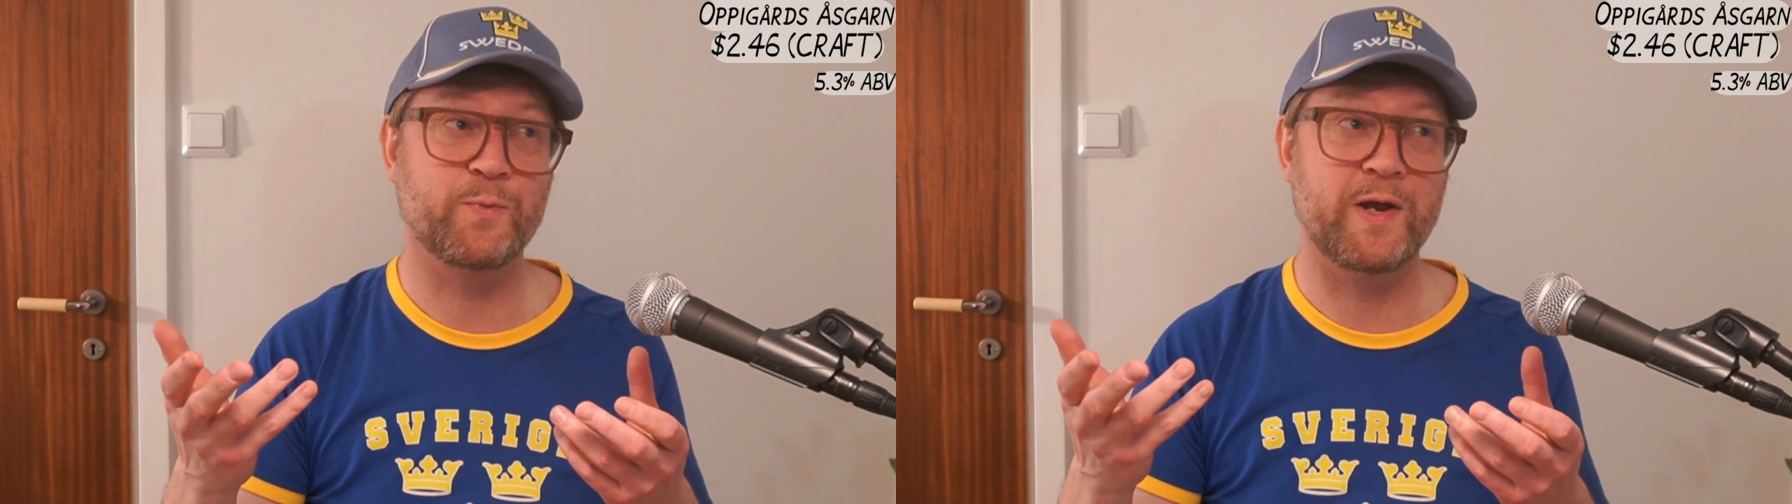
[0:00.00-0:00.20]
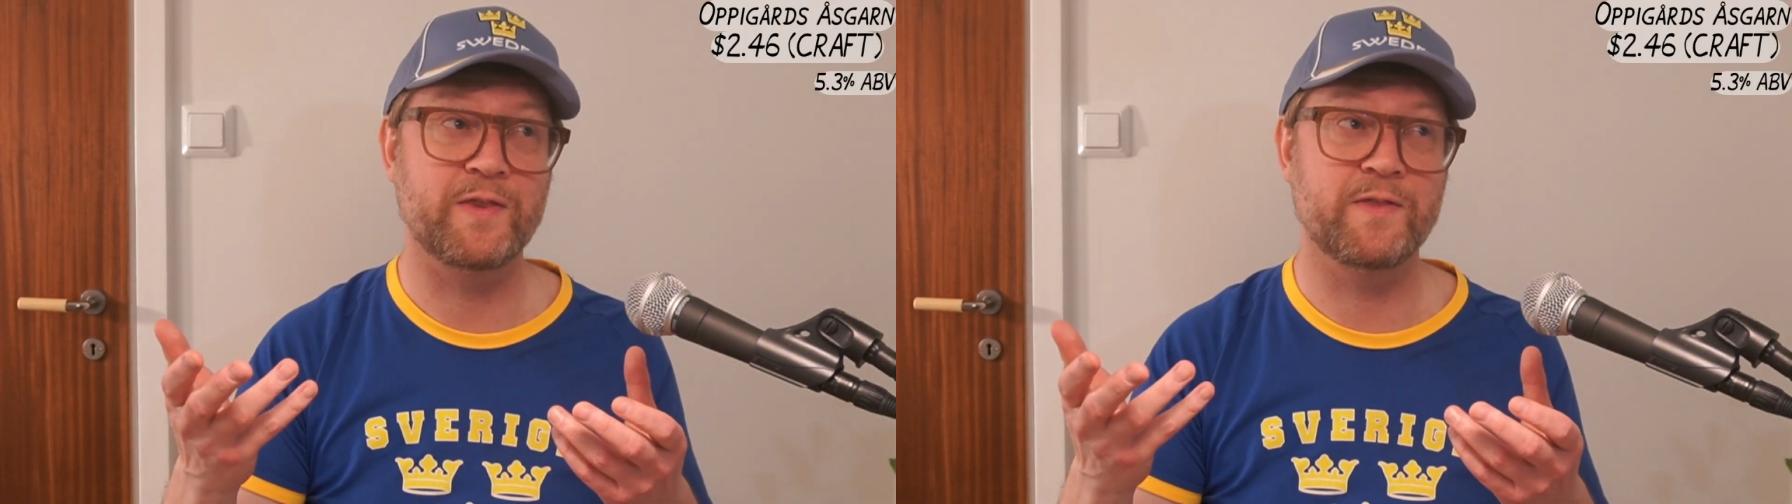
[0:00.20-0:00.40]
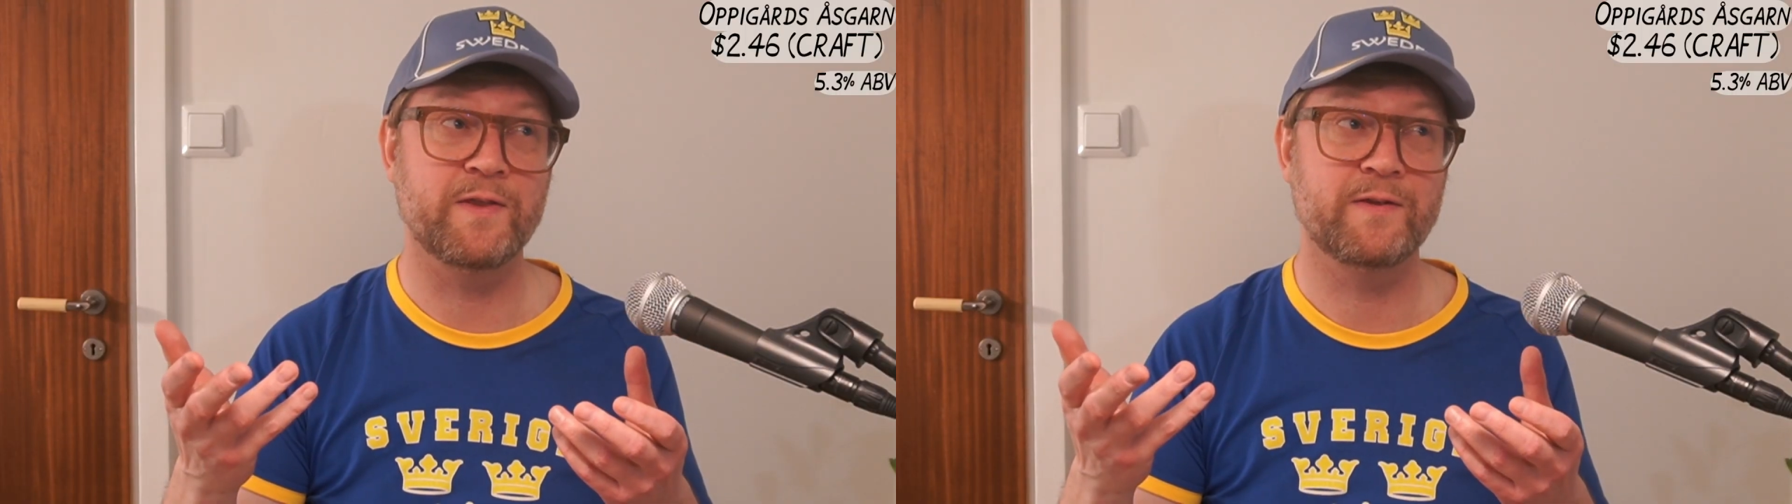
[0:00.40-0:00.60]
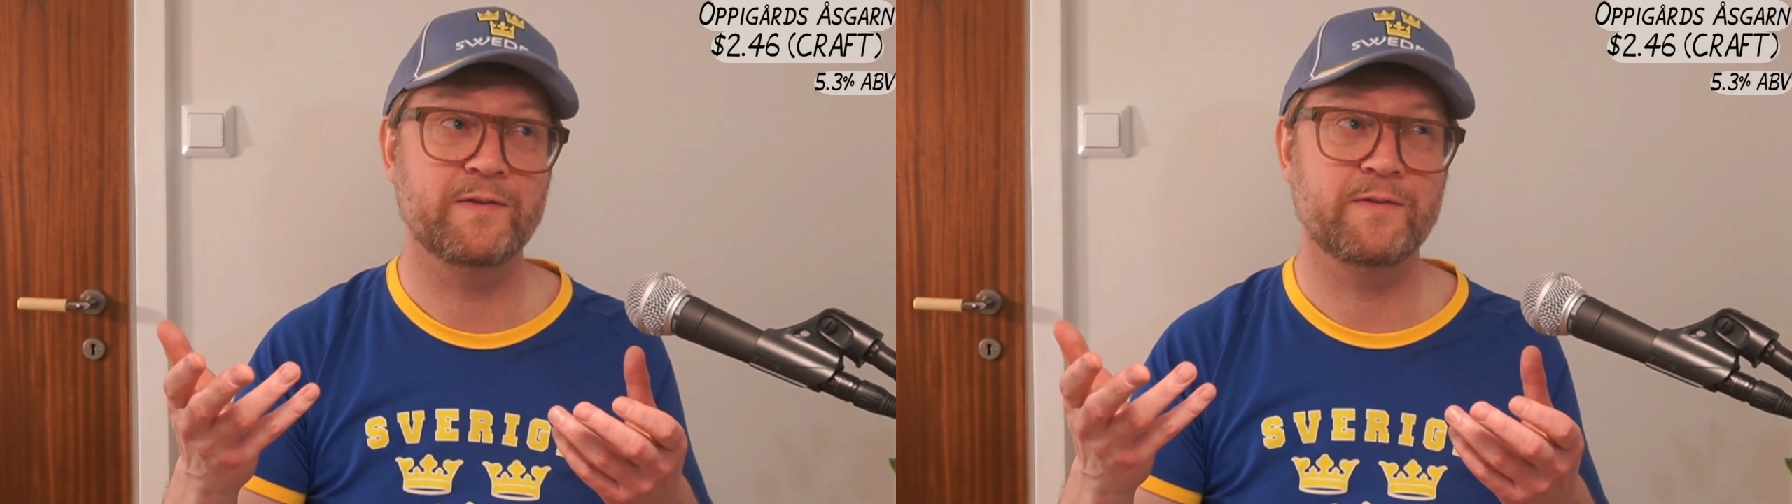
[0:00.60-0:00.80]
with